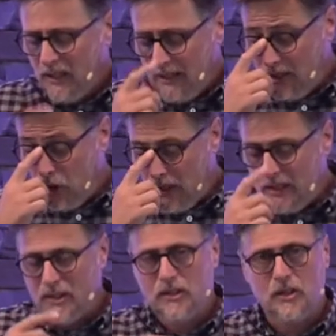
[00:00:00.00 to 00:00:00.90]
that
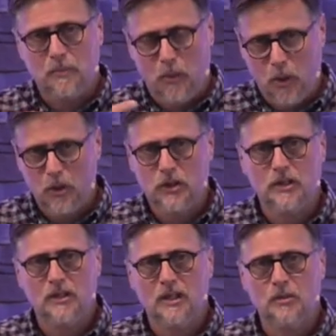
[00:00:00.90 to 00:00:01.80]
Jesus has
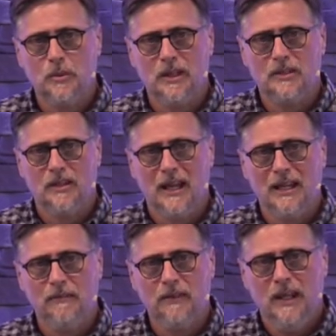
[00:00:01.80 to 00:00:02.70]
purchased us with His
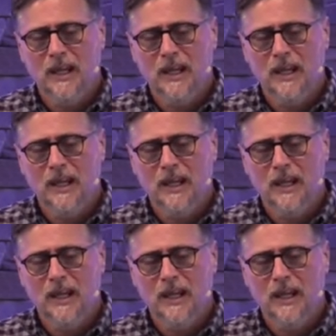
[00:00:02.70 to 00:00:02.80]
life,